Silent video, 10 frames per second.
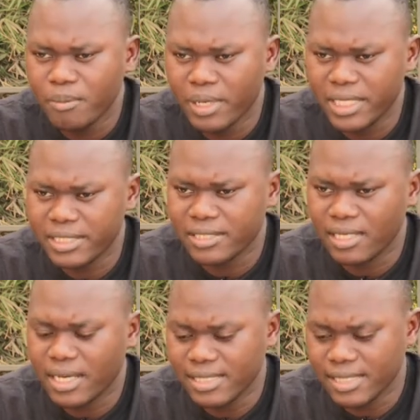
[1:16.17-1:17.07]
But
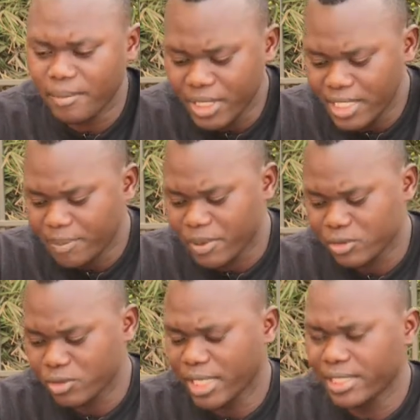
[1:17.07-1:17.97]
as a media
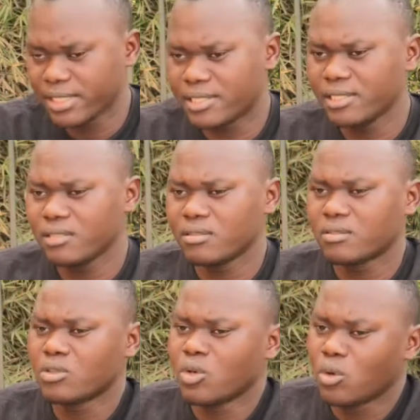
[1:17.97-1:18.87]
personality,
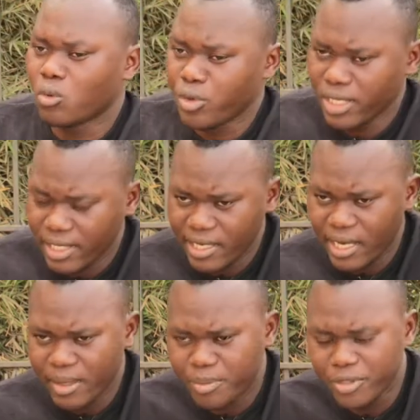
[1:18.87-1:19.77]
we had
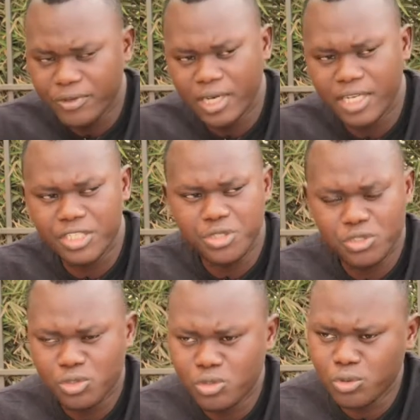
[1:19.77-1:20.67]
a privilege
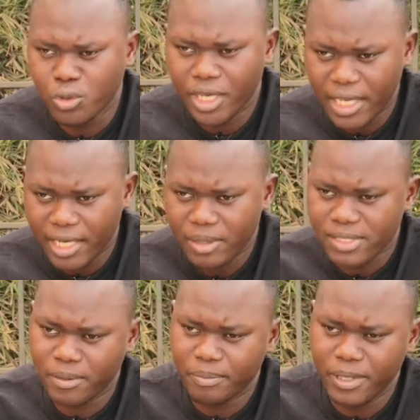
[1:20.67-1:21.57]
to air
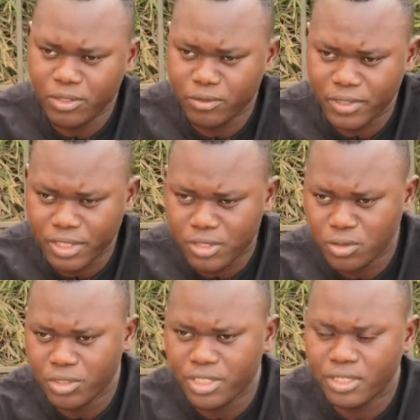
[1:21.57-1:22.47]
some part of the
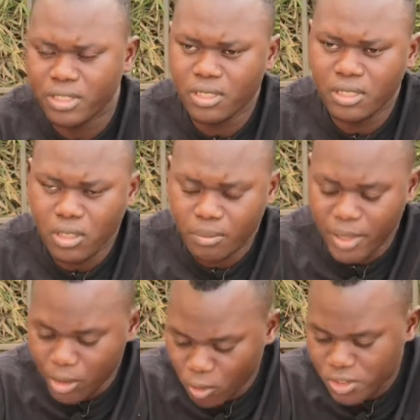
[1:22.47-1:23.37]
story
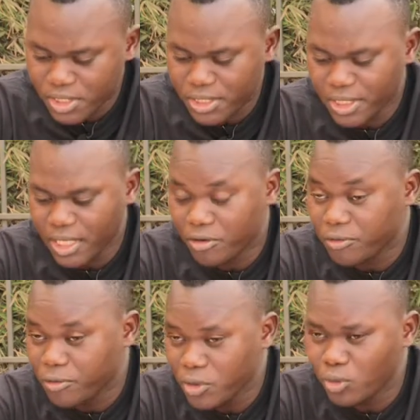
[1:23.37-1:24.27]
by hosting a
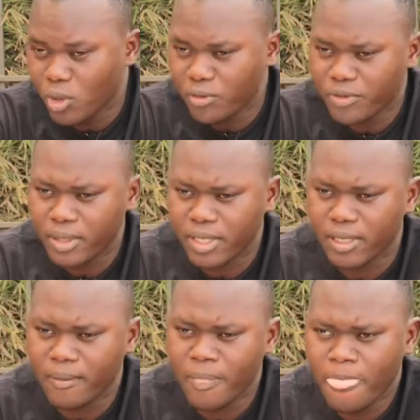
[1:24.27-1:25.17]
few of
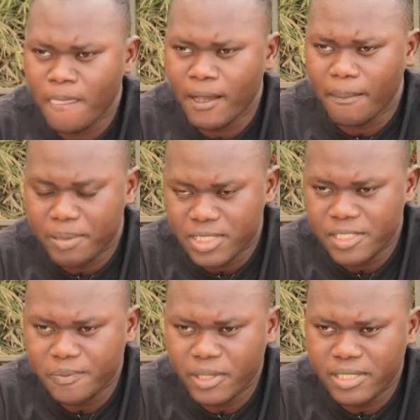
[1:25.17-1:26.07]
the
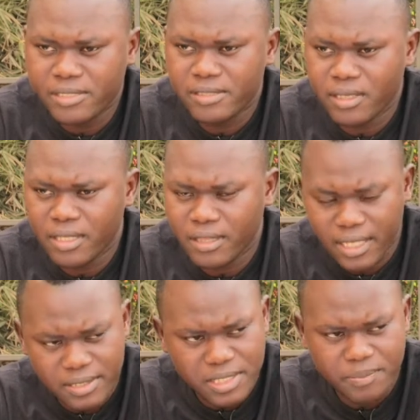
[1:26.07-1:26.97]
participants in
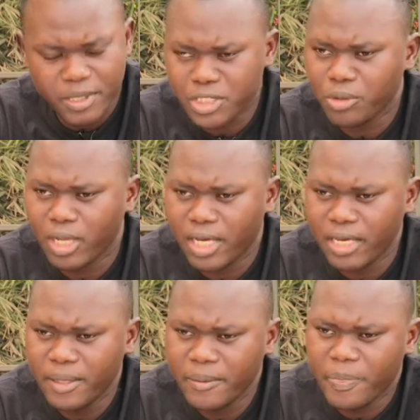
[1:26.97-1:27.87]
that
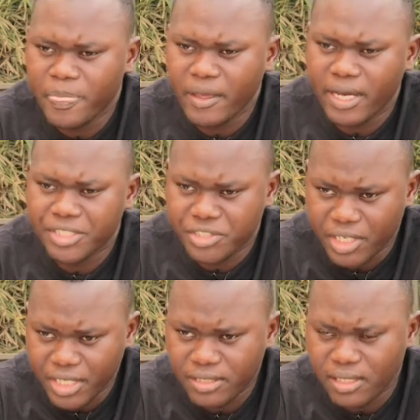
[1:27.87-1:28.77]
particular
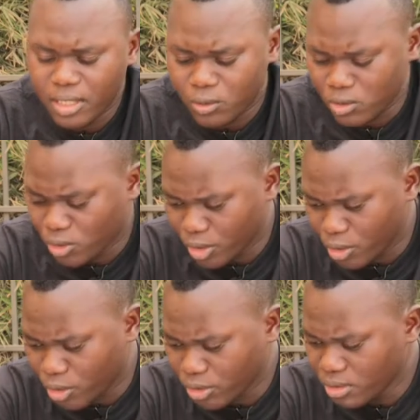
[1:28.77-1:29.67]
trend that was going
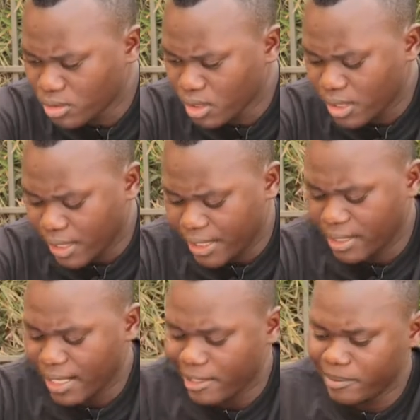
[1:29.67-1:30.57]
on. And
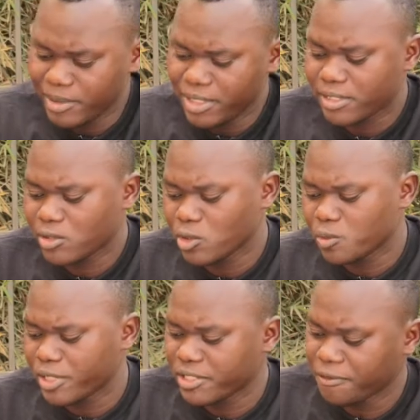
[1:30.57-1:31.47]
I'll be so
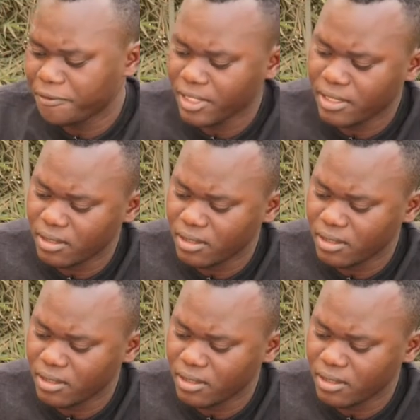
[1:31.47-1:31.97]
specific